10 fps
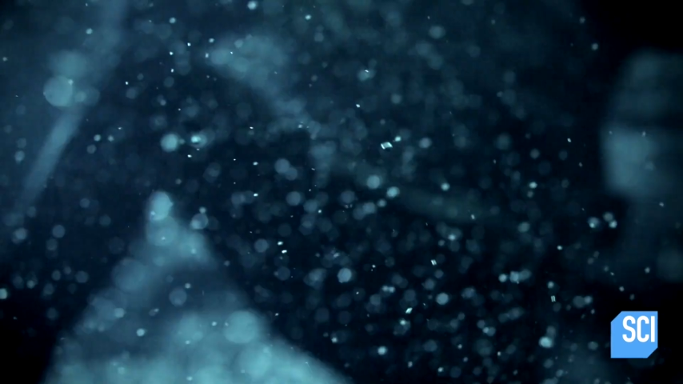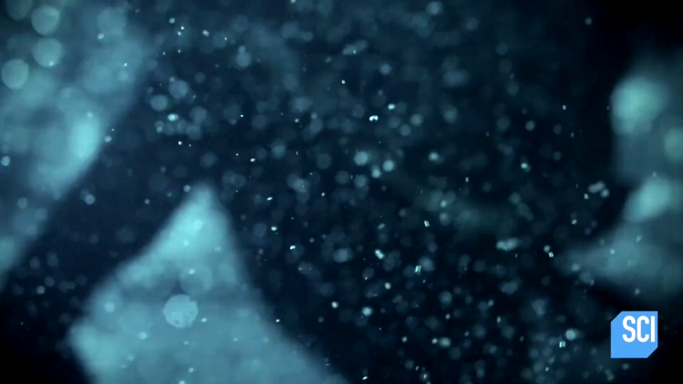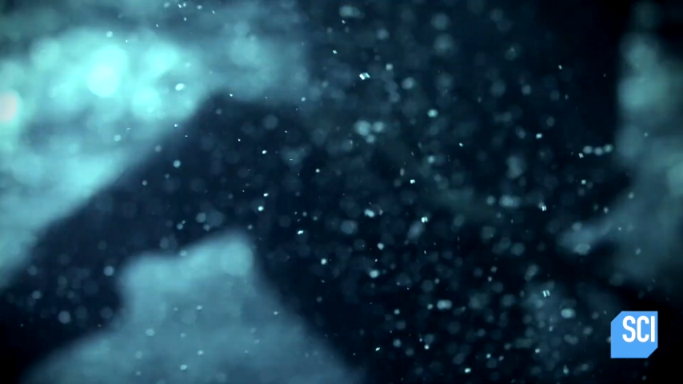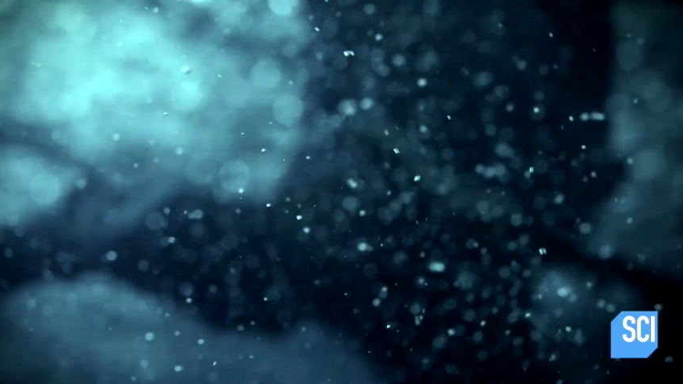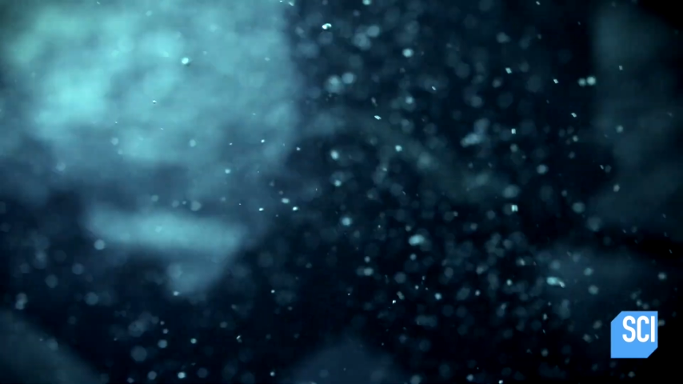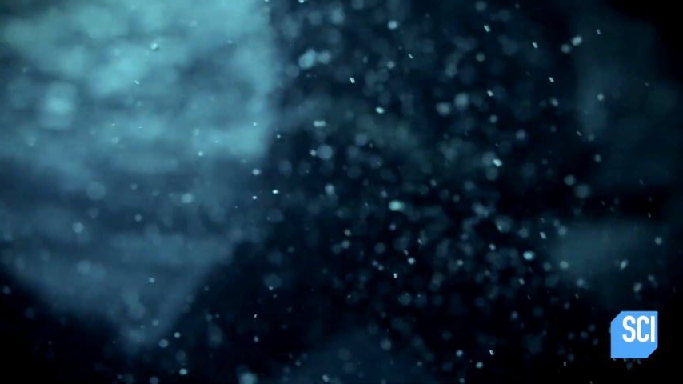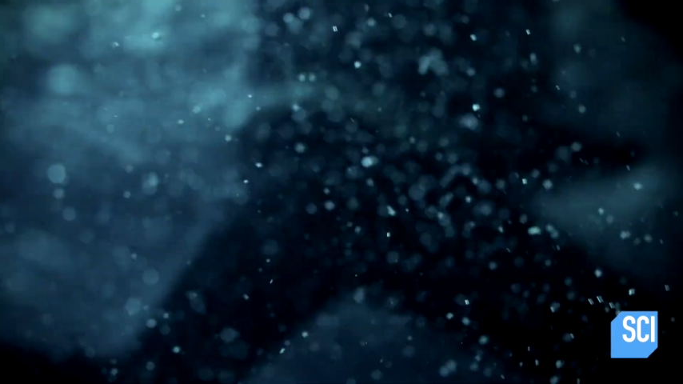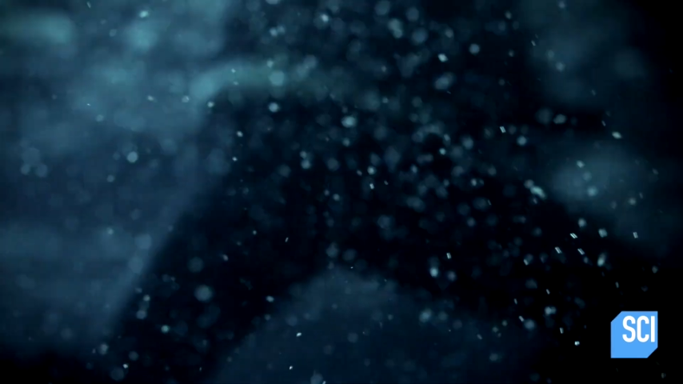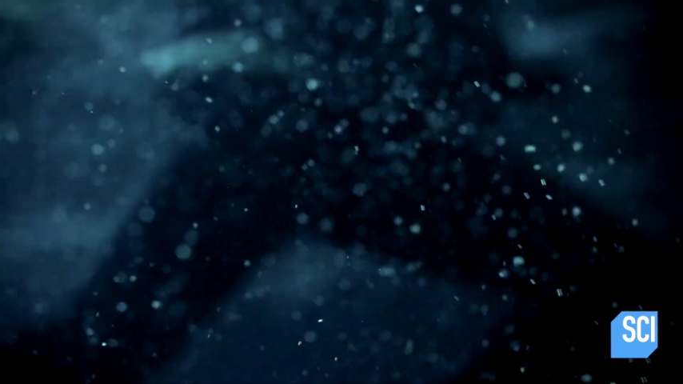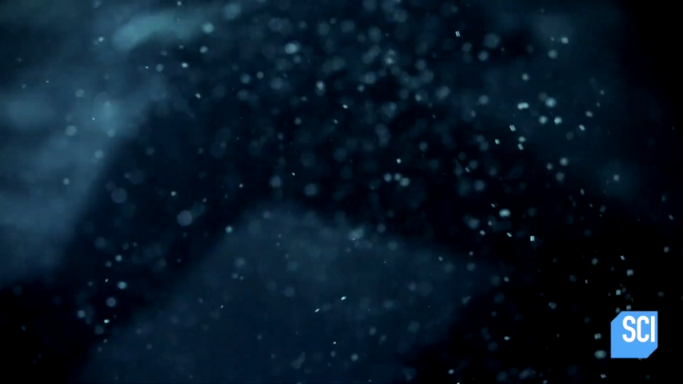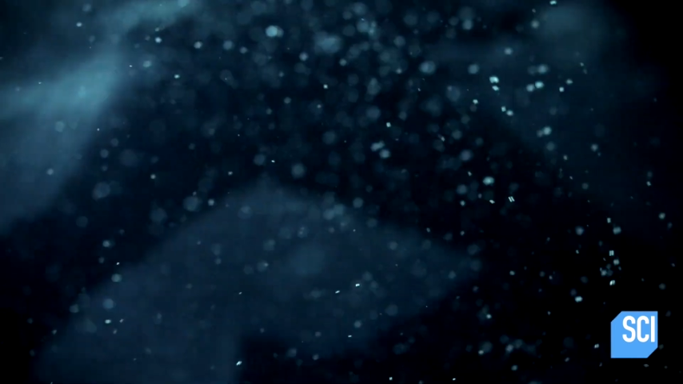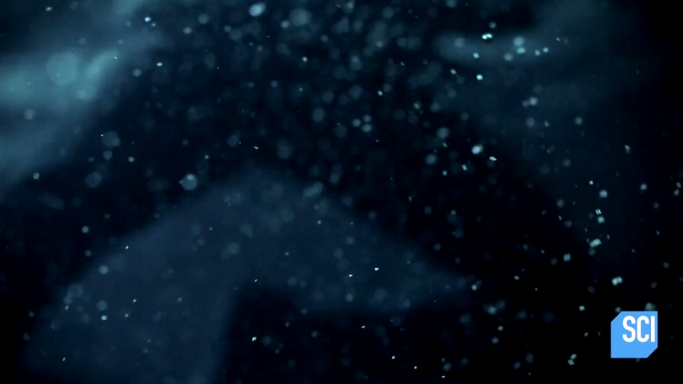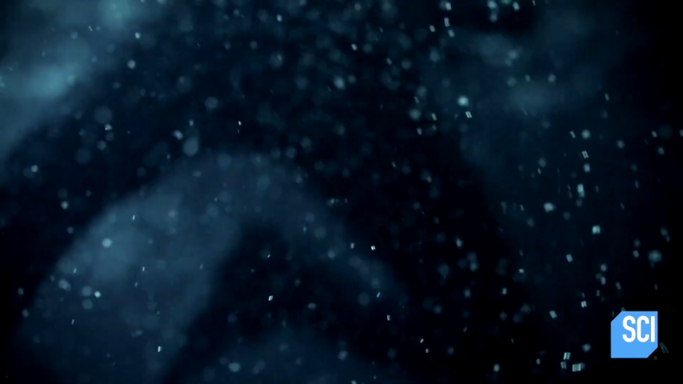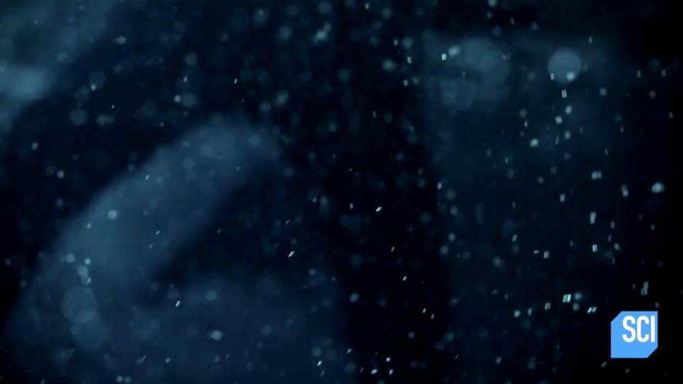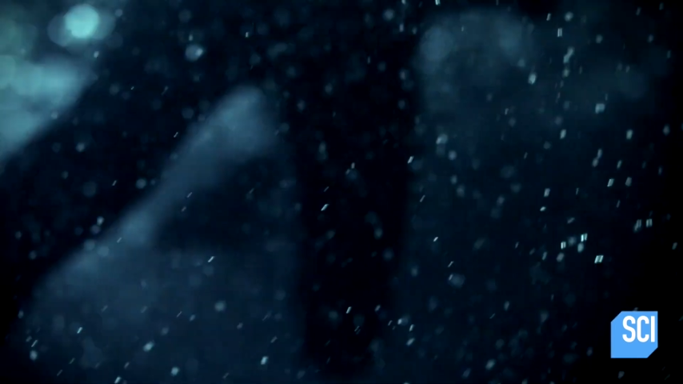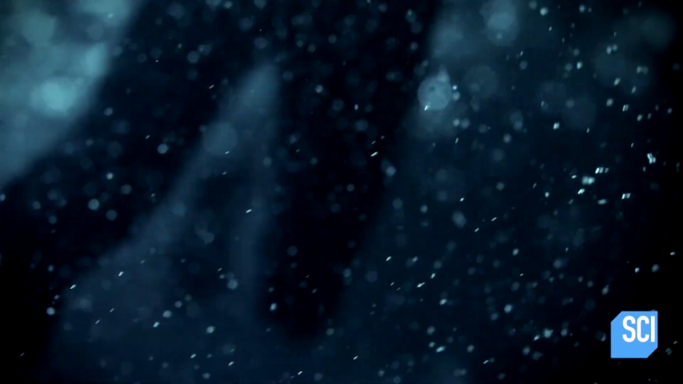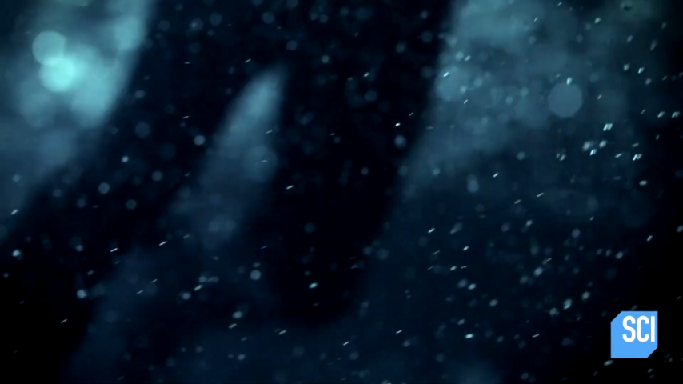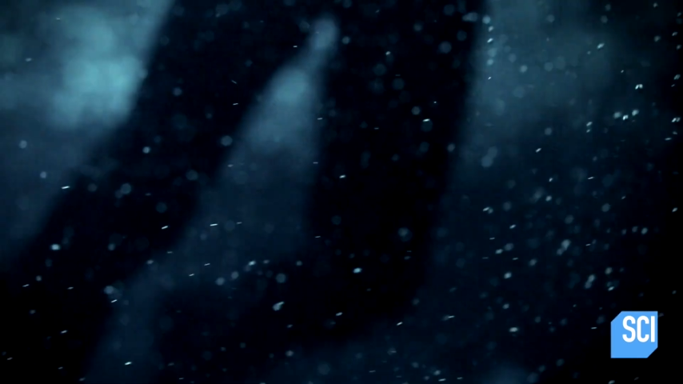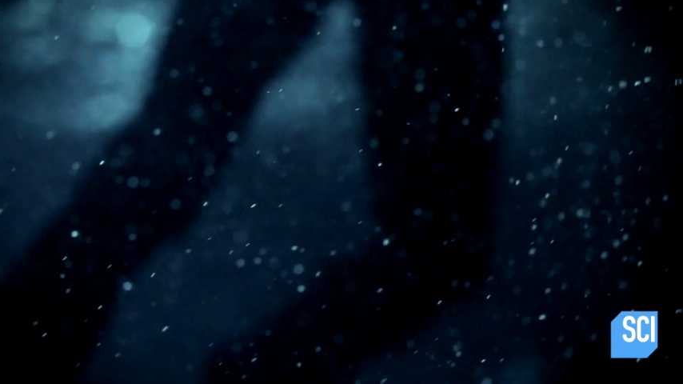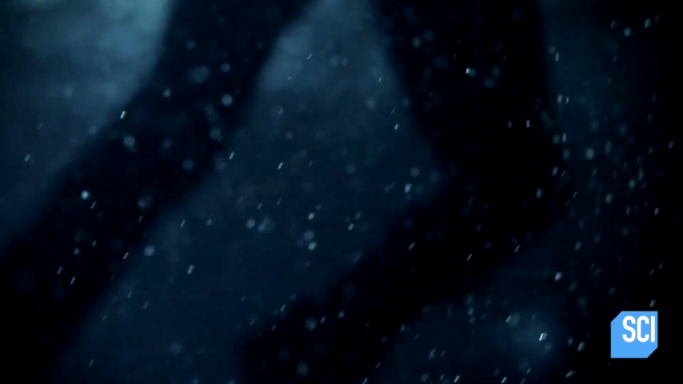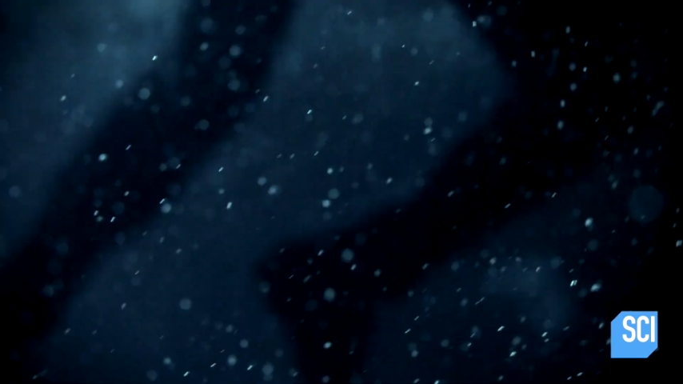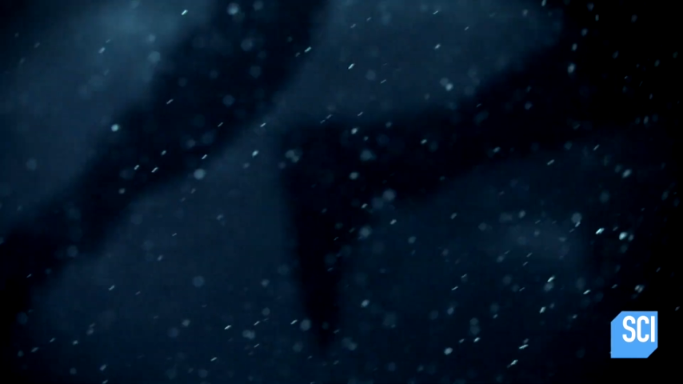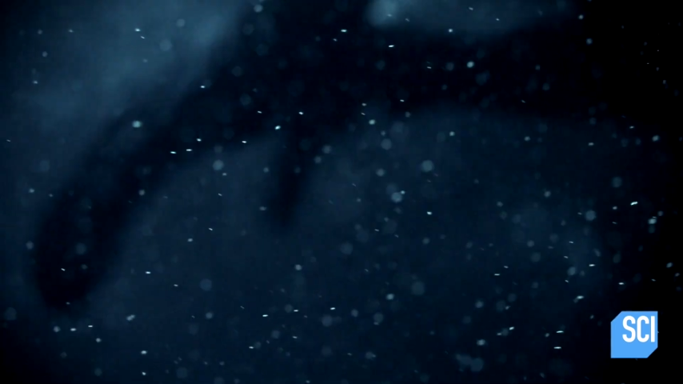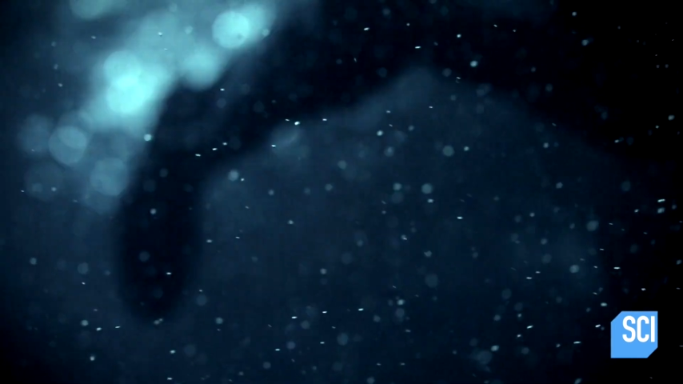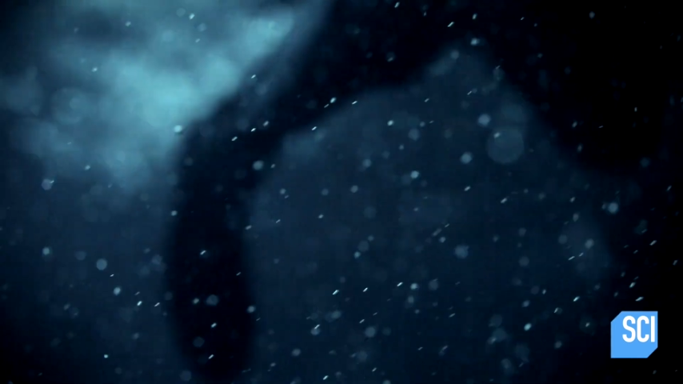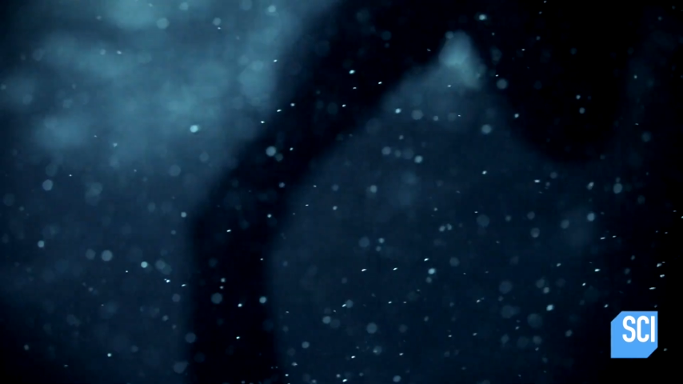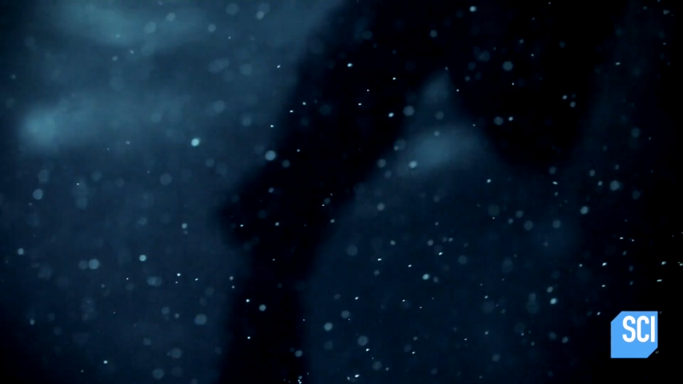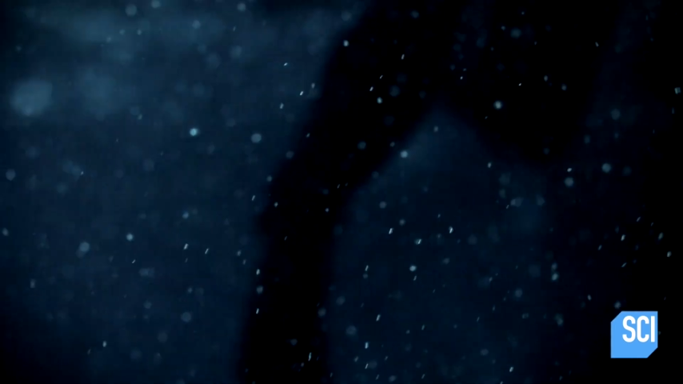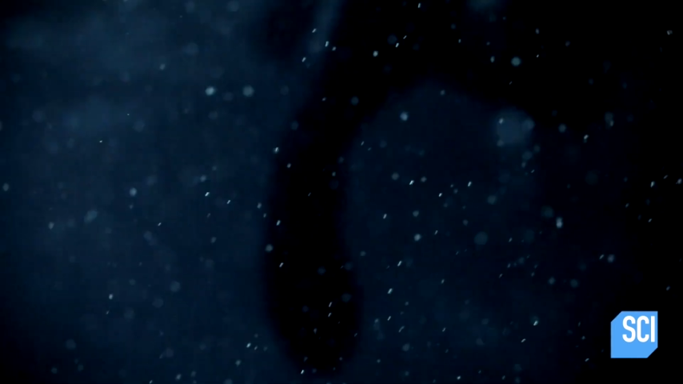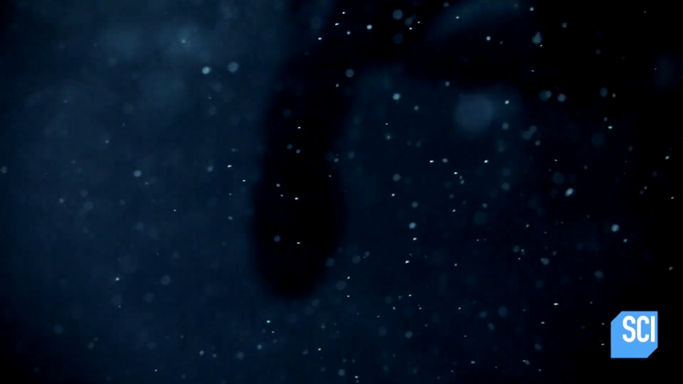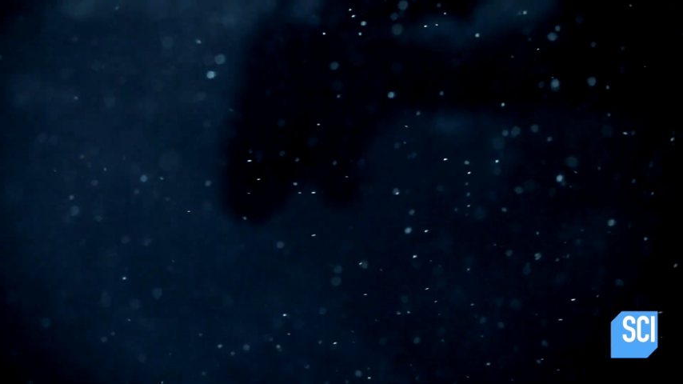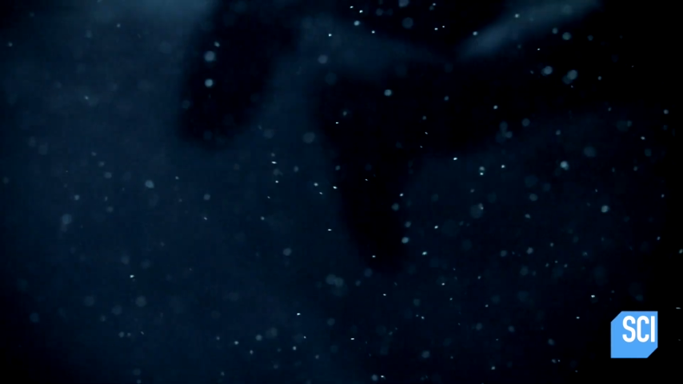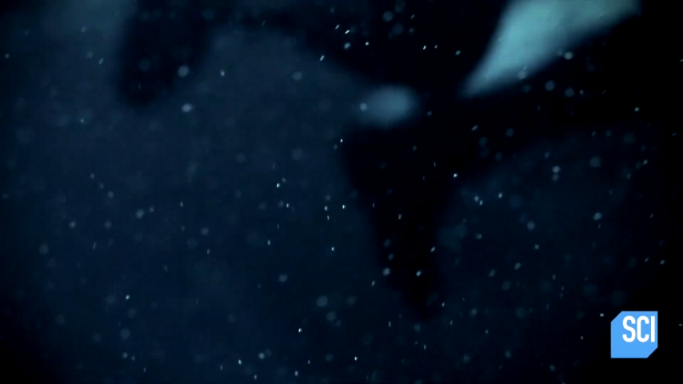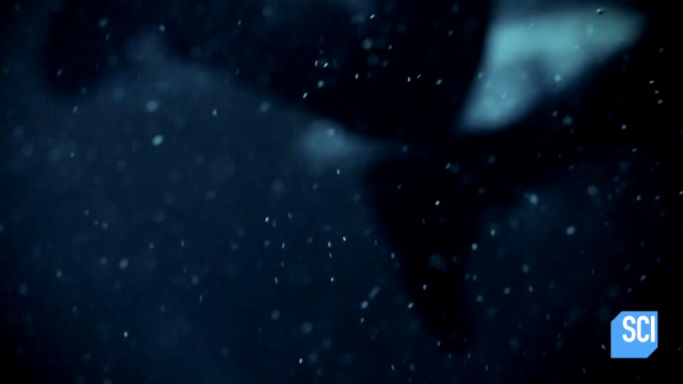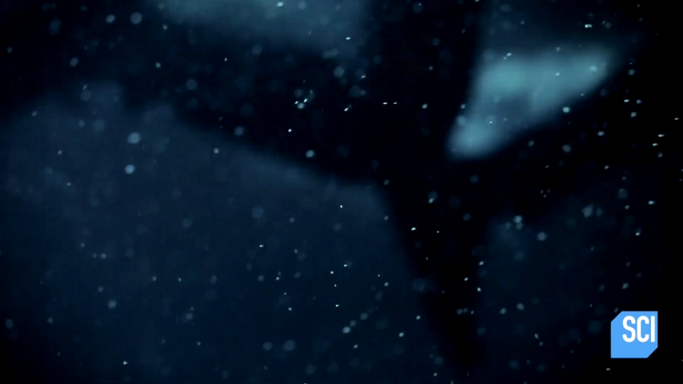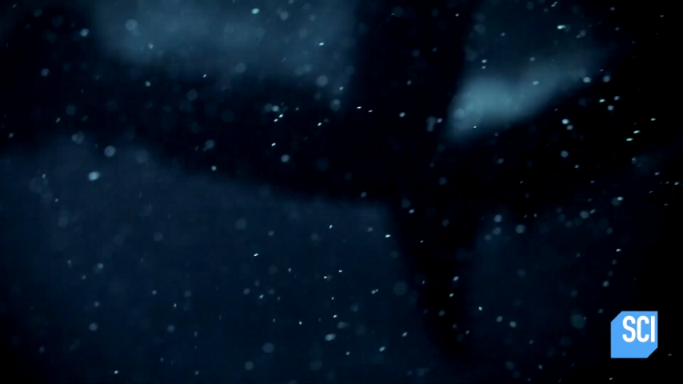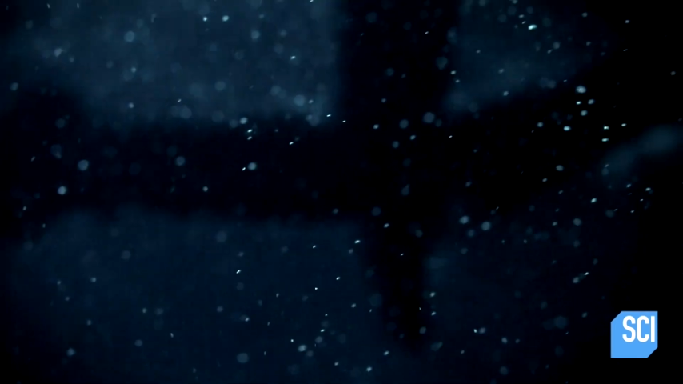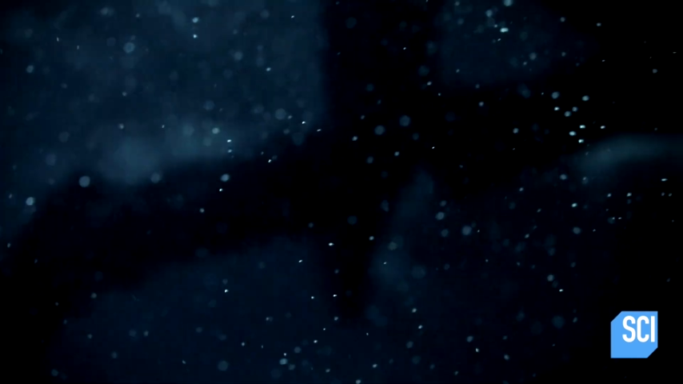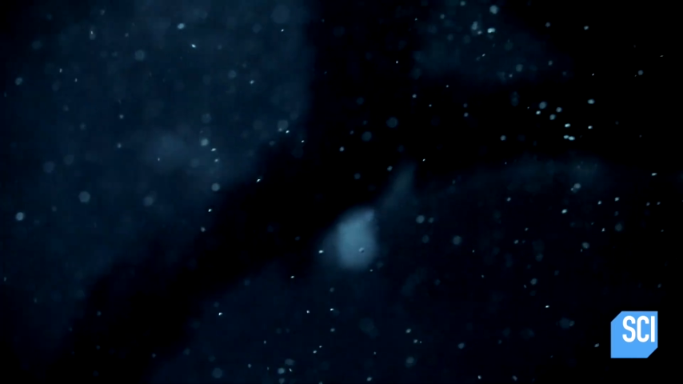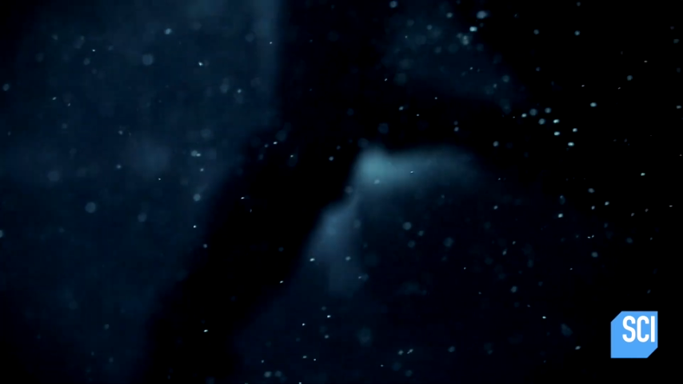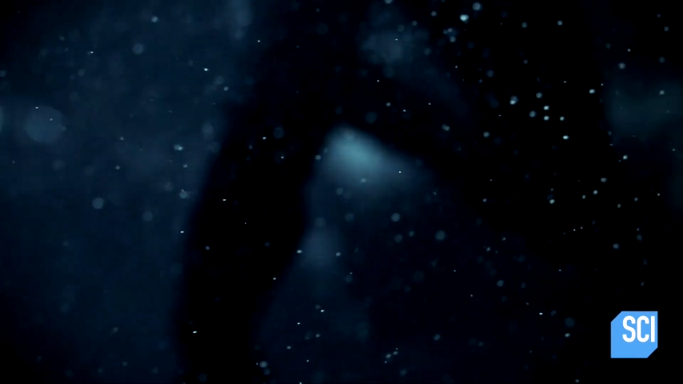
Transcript: [unreadable: no face in view]